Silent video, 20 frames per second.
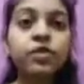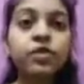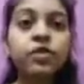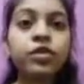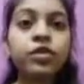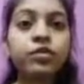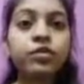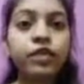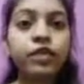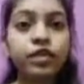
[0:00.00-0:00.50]

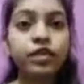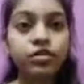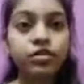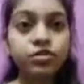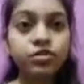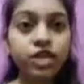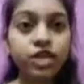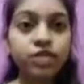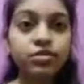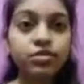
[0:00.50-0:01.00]
waste
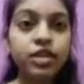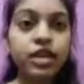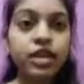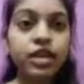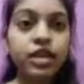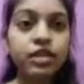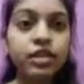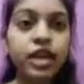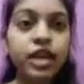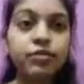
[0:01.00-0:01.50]
sharps like
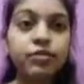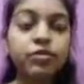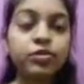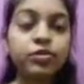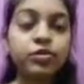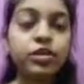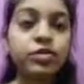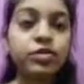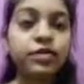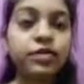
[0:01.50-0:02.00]

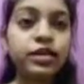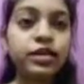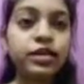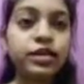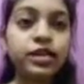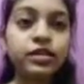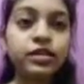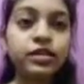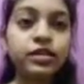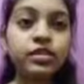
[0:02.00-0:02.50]
hypodermic
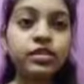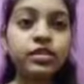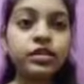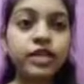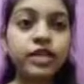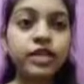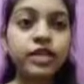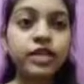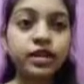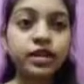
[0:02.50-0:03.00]
needles,
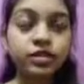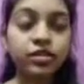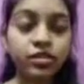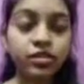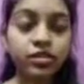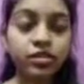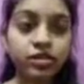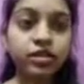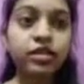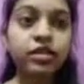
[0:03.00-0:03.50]

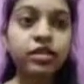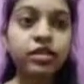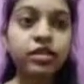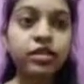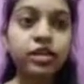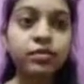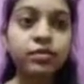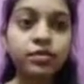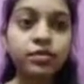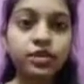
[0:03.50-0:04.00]
syringes,
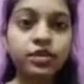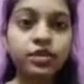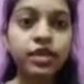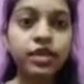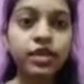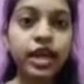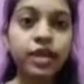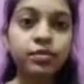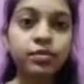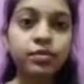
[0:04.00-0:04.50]
scalpels,
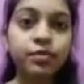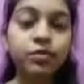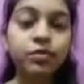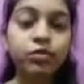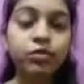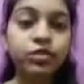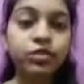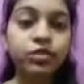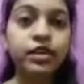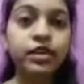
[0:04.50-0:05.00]
and
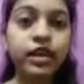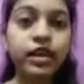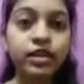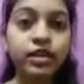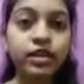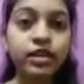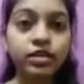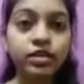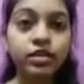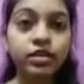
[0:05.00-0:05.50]
broken
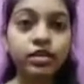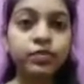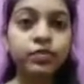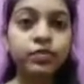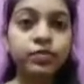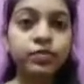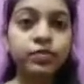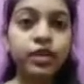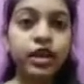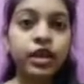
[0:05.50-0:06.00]
glasses;
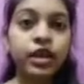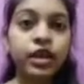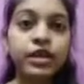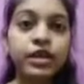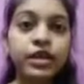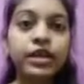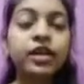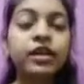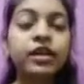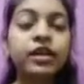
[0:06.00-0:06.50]
and
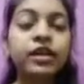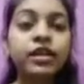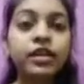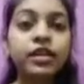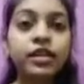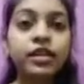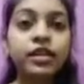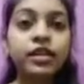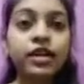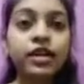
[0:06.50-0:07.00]

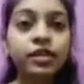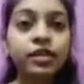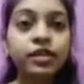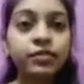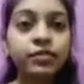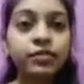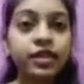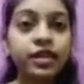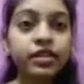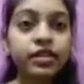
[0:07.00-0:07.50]
discarded
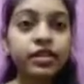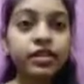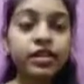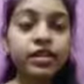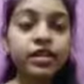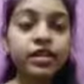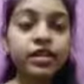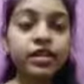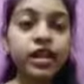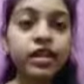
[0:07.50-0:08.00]
medicines
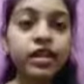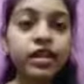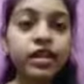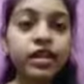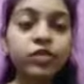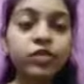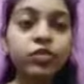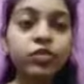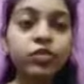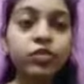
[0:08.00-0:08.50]
and
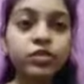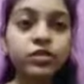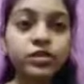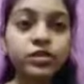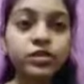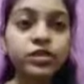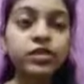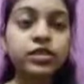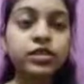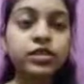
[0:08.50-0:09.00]
cytotoxic
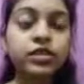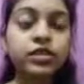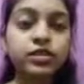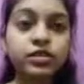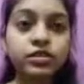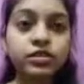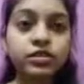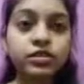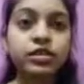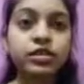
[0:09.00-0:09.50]

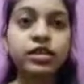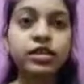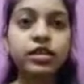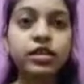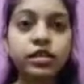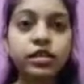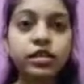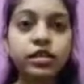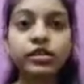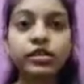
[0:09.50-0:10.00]
drugs,
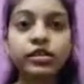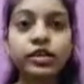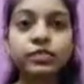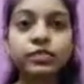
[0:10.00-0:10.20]
etc.